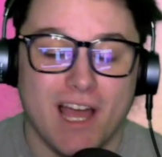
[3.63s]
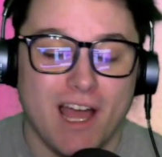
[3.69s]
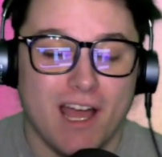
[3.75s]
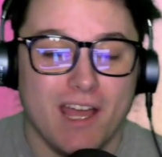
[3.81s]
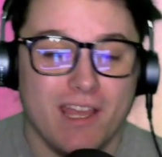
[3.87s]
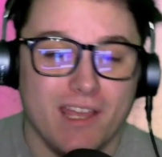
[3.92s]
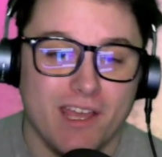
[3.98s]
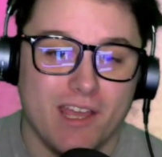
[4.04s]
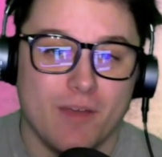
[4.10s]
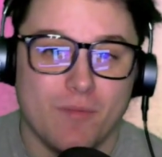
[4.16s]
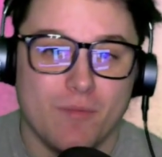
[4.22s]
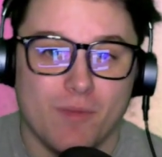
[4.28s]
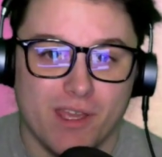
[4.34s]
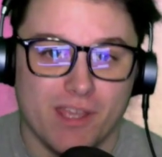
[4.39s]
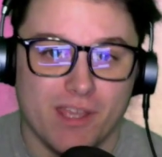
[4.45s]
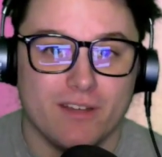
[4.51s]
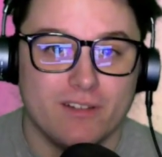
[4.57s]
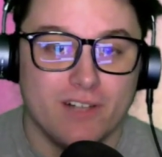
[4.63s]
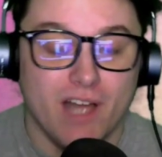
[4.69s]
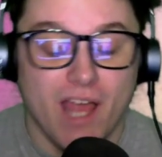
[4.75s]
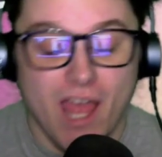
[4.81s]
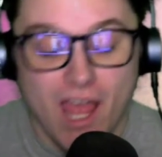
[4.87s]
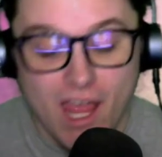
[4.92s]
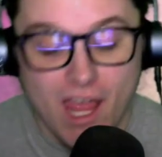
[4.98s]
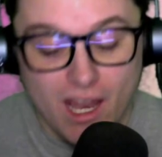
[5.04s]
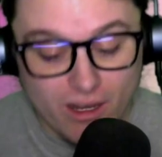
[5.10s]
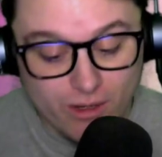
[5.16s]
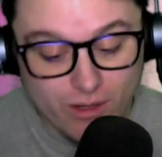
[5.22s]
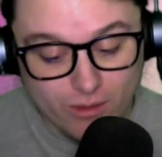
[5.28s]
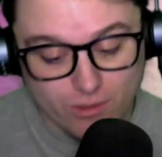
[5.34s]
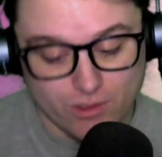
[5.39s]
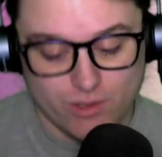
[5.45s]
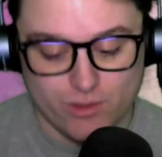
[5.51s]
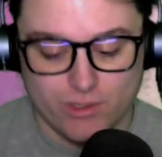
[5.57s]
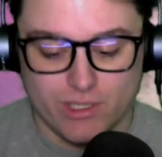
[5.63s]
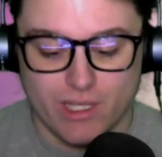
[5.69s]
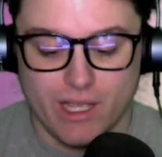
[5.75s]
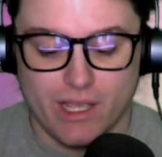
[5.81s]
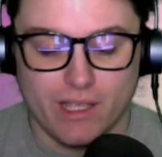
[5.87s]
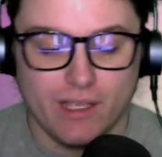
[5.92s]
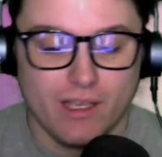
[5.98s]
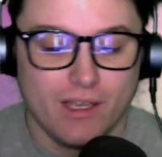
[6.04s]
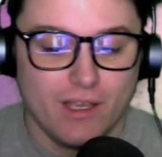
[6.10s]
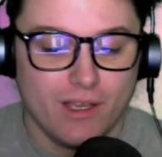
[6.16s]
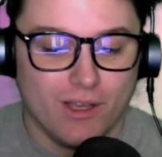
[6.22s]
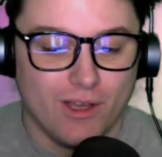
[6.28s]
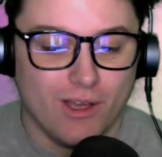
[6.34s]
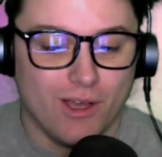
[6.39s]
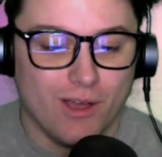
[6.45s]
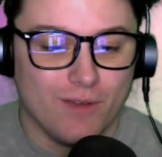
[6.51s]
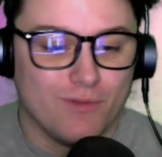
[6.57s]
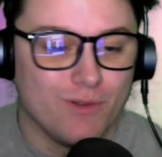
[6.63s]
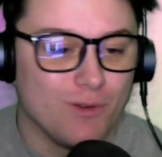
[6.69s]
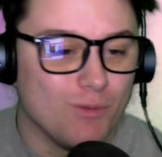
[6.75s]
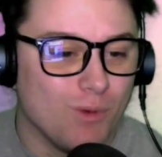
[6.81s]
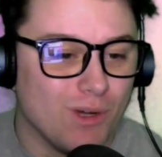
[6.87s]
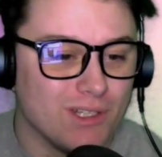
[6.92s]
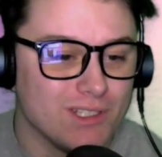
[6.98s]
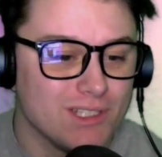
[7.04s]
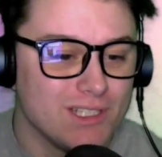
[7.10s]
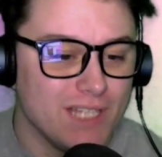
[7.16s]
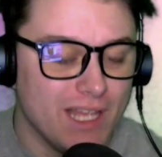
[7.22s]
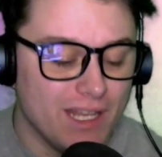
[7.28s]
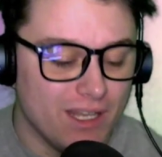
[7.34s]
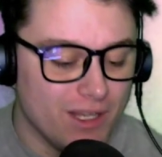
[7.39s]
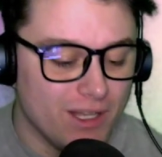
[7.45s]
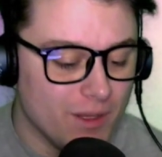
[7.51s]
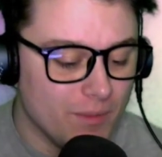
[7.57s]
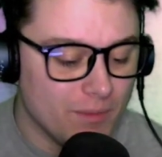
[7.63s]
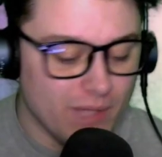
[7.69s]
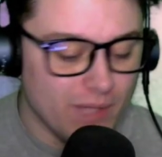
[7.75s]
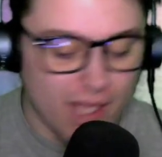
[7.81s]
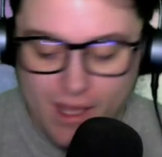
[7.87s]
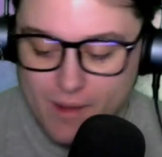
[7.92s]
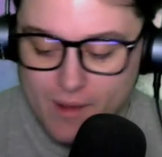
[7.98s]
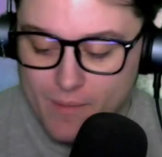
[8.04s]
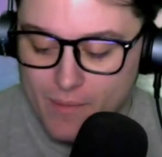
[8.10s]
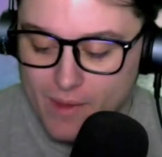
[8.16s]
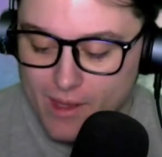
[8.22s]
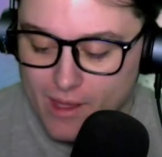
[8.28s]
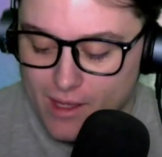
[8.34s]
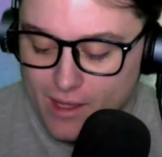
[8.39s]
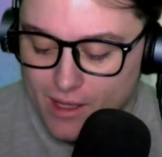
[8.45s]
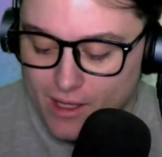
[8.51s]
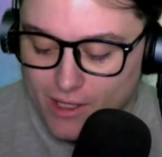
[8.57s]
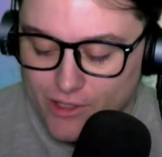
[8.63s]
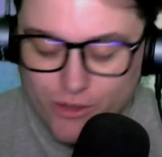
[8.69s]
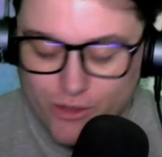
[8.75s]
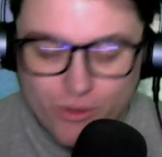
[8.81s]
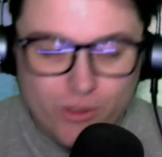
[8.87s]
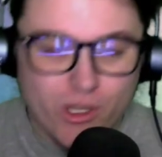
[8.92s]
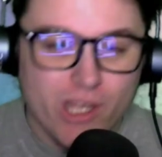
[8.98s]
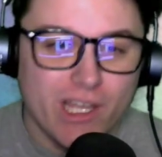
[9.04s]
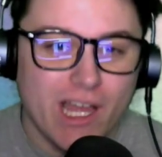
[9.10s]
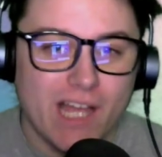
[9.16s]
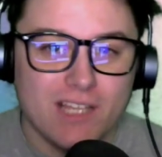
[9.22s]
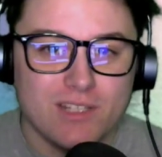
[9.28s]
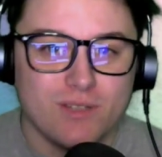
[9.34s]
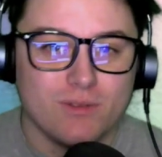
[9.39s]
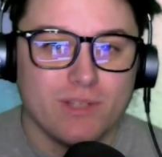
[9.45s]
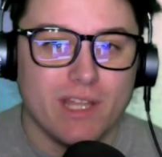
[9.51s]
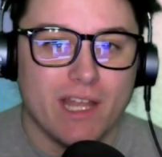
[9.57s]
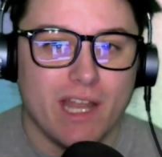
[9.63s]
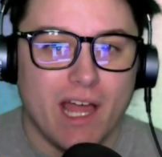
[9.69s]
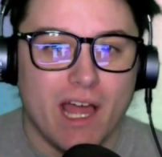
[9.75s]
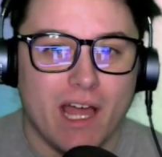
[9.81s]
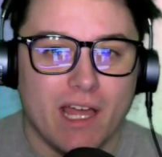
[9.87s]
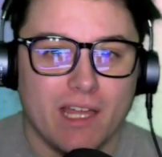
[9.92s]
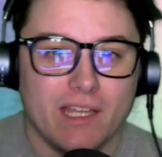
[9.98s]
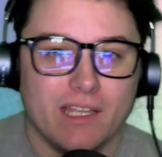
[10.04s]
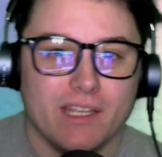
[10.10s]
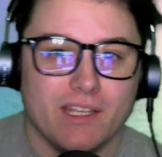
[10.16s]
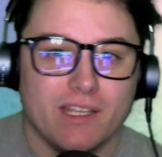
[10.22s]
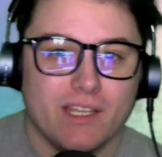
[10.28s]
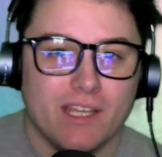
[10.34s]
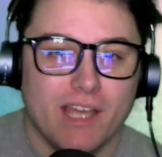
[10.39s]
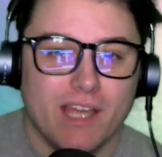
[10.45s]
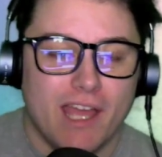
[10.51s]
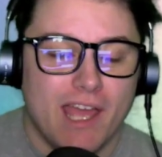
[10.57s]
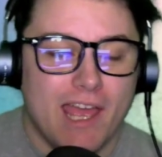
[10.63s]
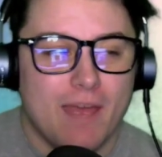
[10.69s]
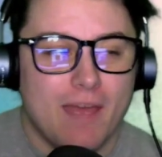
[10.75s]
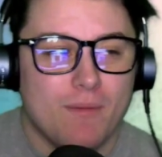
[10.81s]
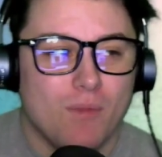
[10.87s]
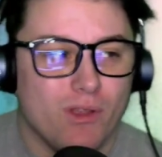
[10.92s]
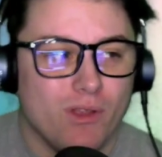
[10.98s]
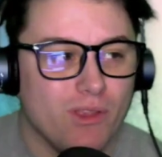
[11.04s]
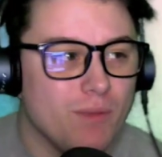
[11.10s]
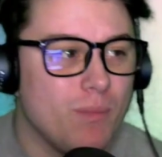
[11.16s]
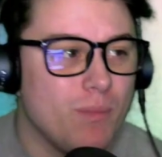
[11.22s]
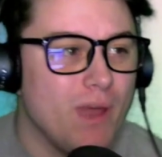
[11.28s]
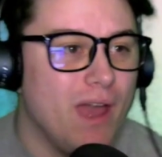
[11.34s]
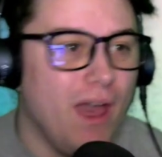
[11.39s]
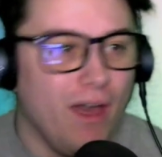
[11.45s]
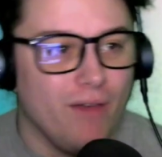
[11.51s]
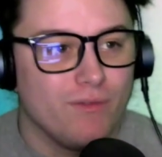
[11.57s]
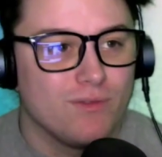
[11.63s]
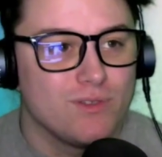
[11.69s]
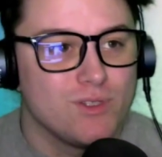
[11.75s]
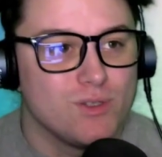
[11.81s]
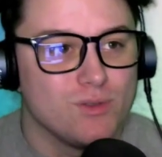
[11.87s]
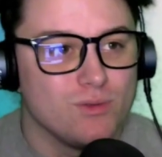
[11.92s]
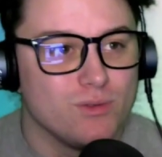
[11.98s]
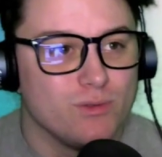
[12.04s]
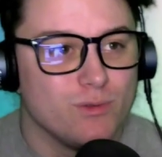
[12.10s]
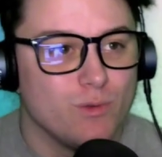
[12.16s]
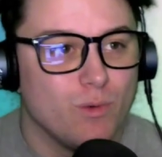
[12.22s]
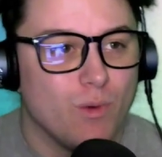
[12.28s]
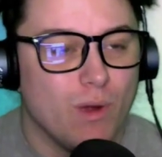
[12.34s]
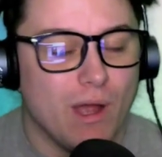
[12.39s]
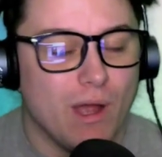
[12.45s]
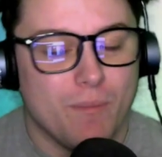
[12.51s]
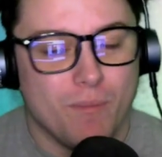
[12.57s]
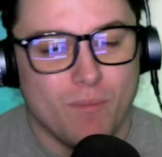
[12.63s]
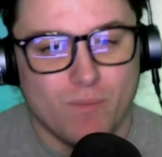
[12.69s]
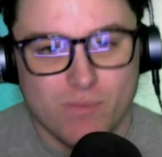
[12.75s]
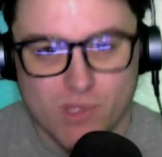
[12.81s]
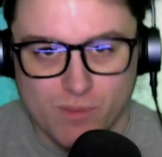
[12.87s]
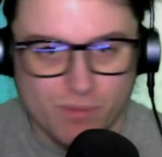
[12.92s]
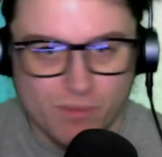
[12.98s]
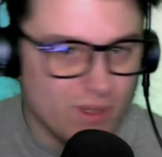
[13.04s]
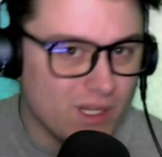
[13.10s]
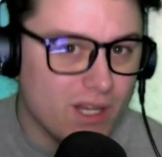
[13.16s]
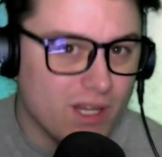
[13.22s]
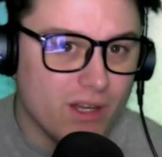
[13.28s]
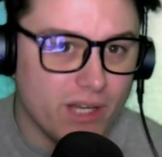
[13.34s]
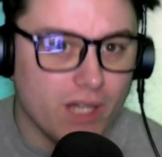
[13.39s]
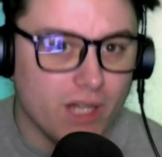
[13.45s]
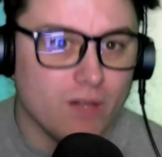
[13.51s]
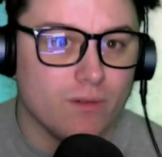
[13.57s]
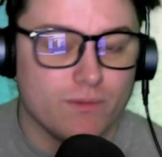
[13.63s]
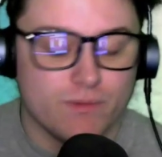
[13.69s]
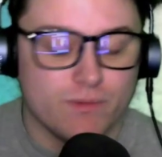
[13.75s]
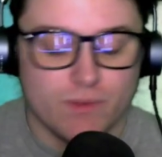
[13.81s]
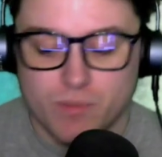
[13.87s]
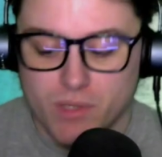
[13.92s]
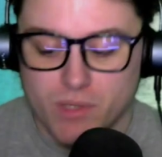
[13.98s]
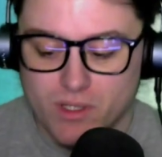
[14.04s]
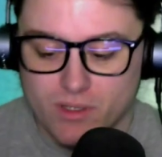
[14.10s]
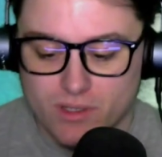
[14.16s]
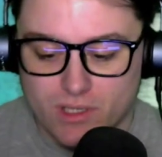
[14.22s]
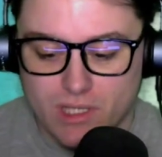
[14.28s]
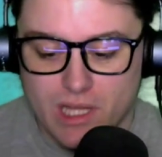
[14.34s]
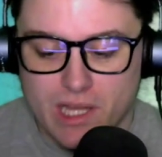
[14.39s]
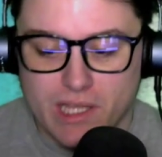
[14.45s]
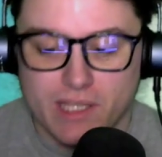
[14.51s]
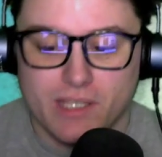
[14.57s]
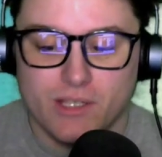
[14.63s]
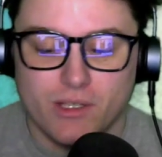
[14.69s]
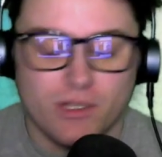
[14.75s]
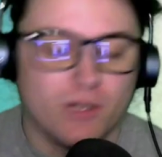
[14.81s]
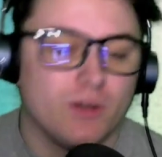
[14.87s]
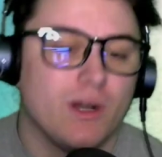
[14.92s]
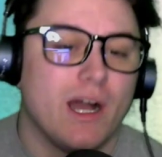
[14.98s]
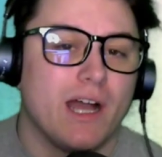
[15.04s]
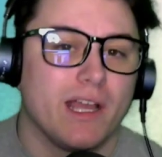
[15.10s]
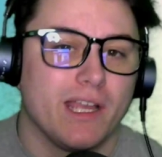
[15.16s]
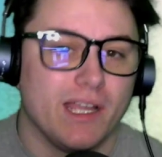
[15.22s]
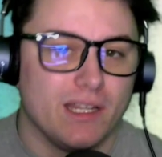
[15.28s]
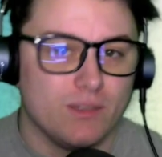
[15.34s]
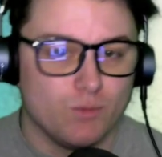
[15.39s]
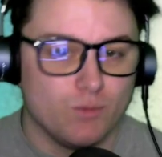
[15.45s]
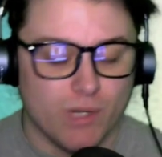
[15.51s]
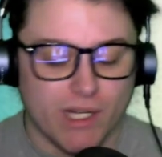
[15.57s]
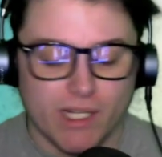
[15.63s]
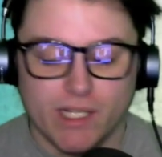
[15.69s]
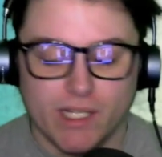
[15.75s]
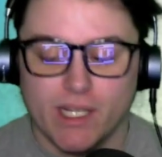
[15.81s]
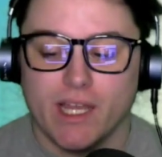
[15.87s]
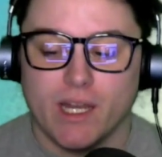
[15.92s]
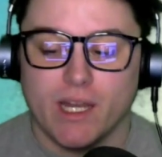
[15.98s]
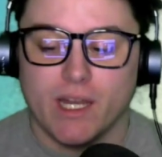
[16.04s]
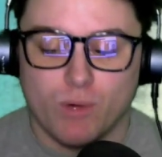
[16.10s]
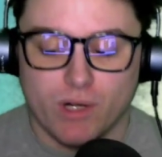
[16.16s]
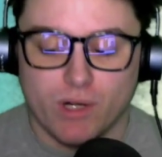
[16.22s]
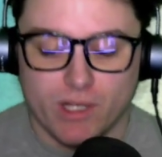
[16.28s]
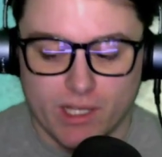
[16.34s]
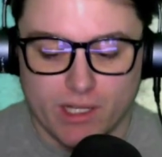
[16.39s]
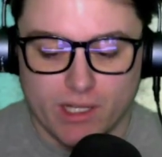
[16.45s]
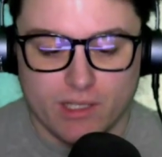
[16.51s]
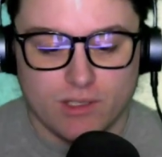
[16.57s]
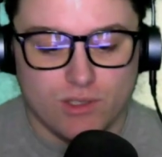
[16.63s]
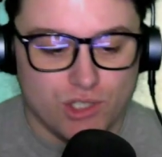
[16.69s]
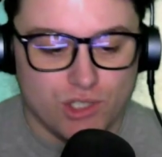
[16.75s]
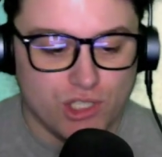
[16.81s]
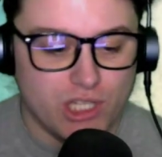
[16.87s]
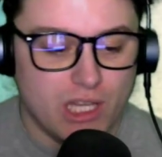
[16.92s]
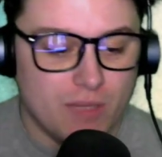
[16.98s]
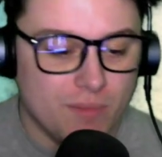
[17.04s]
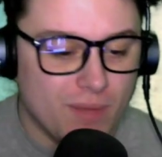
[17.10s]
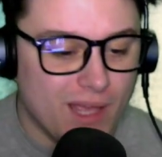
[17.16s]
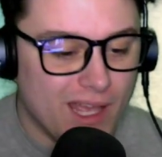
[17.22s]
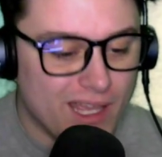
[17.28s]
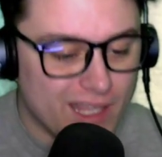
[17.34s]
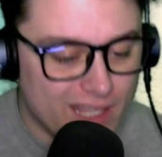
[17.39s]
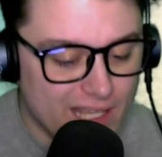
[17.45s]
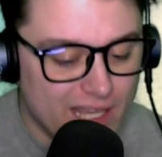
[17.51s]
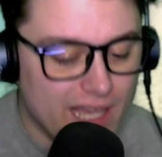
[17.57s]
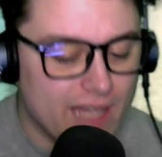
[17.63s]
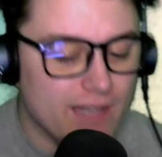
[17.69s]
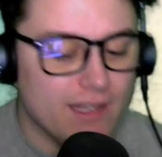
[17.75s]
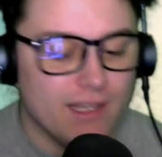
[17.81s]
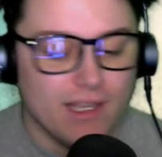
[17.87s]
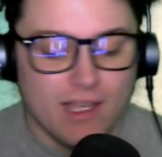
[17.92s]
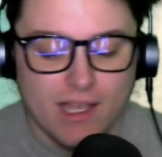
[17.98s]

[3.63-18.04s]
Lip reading: I am here alone today, for once. And yeah, you guys know that I am on the path to some better health because, like, you know, I gained weight and I want to get into shape again.